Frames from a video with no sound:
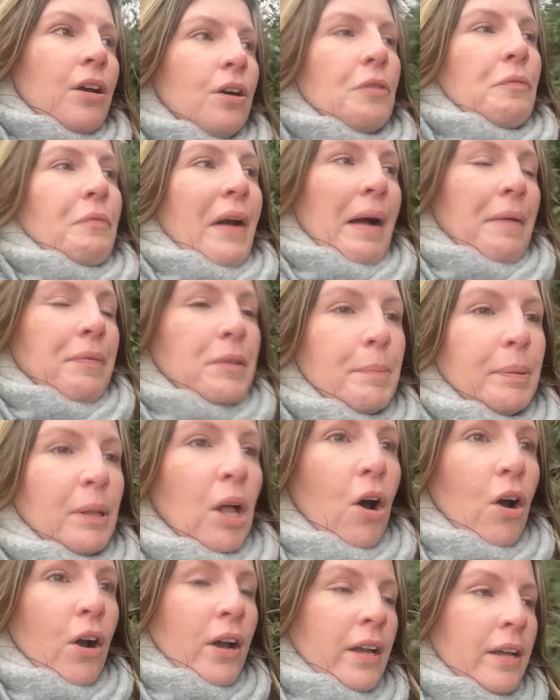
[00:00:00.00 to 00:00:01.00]
round the
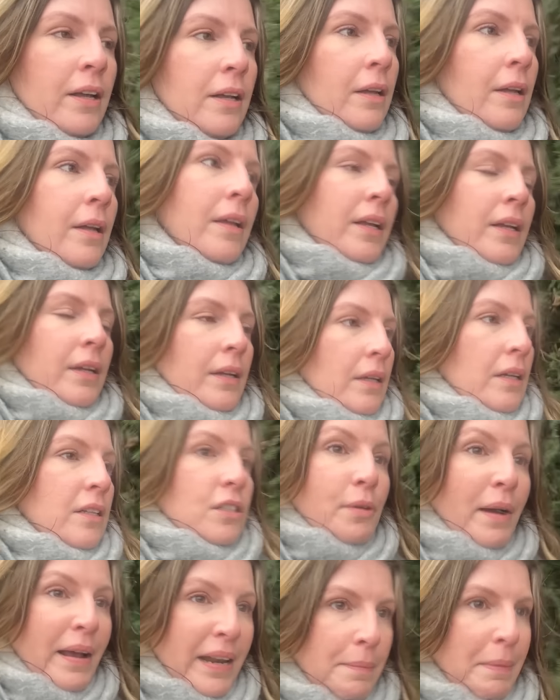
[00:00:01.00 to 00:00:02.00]
block,
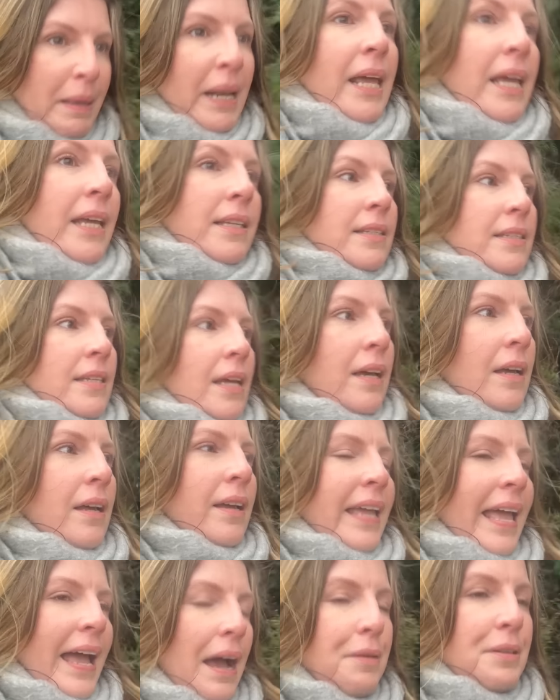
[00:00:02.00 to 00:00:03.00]
20 minutes,
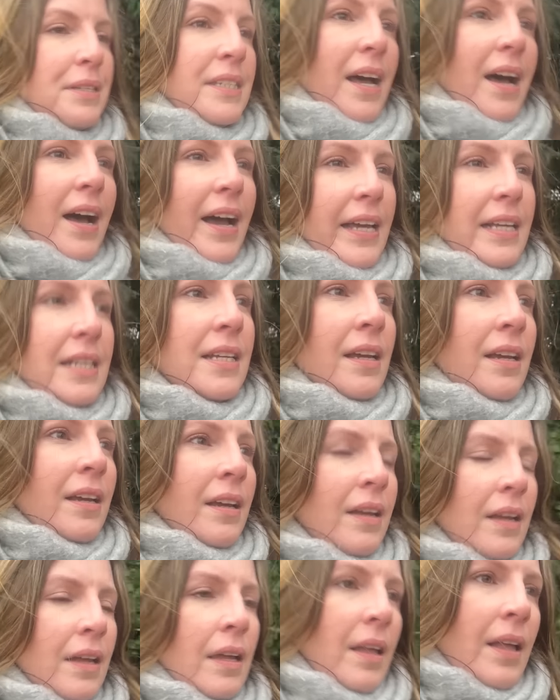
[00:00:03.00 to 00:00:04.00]
get outside,
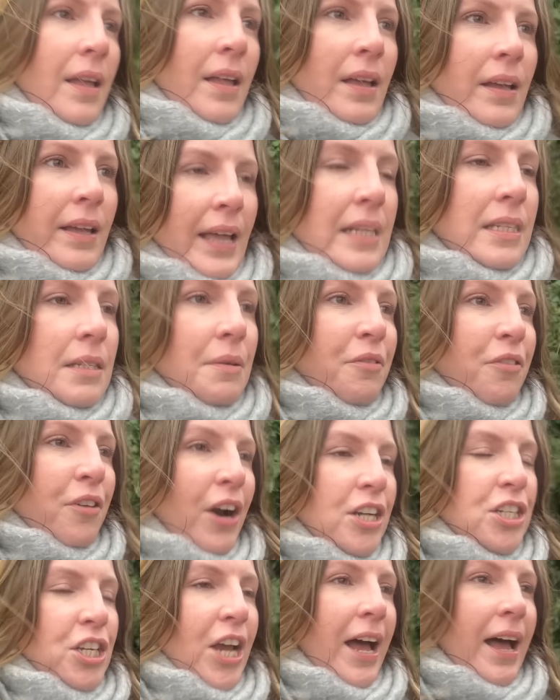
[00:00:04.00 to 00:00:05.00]
get some
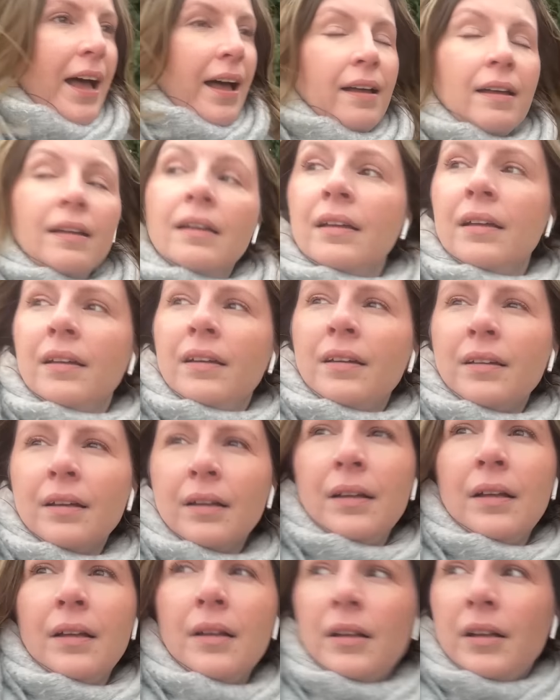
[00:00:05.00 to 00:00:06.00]
fresh air,
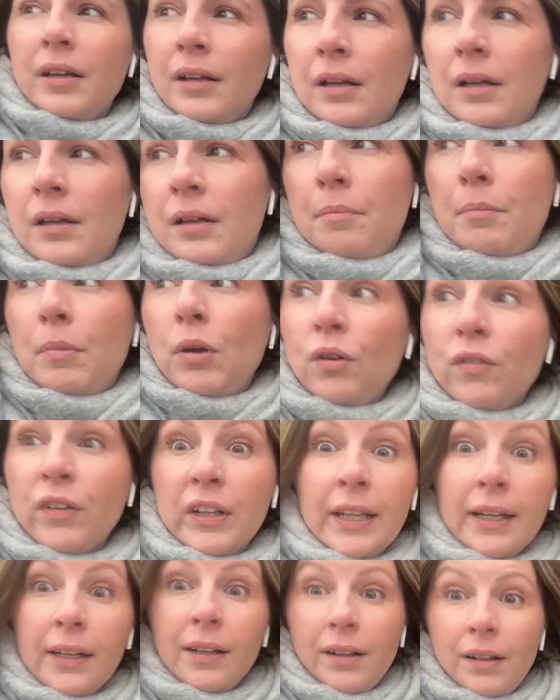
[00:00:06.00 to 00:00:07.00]
move a
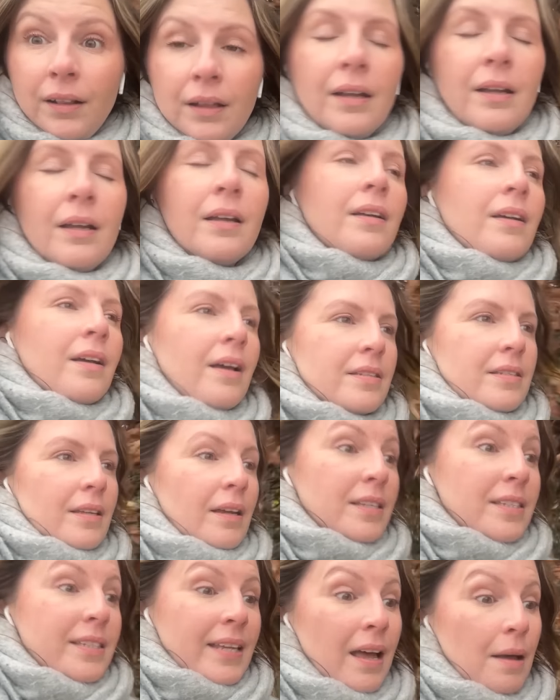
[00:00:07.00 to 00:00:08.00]
little, because I
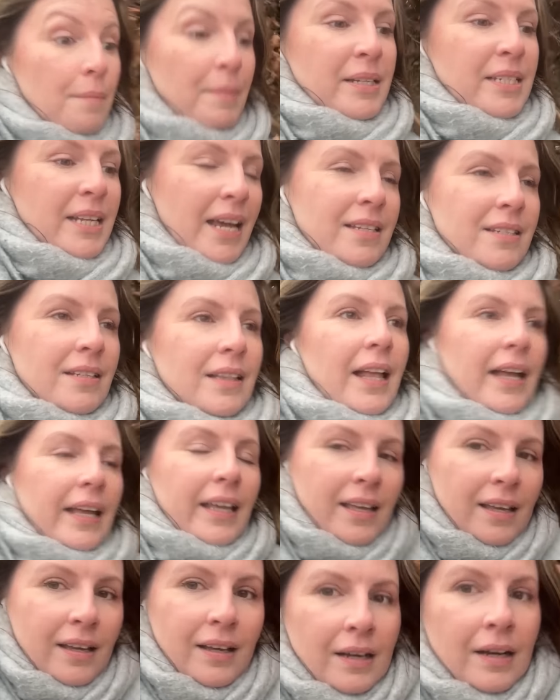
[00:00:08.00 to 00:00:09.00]
sit at my desk
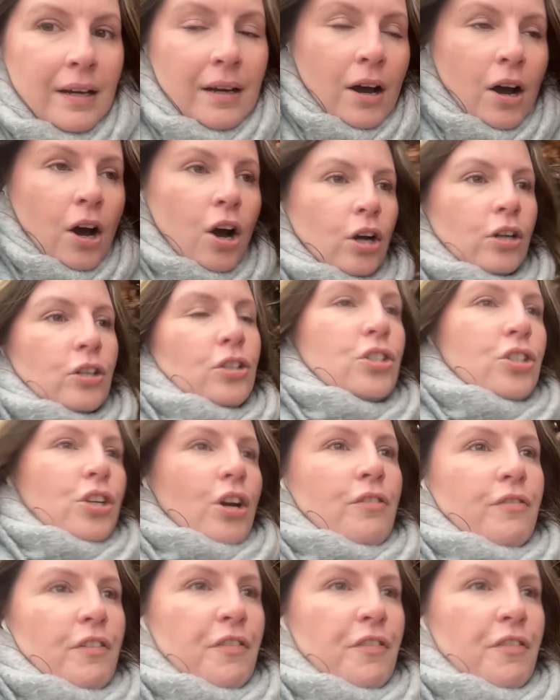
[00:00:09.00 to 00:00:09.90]
like hunched over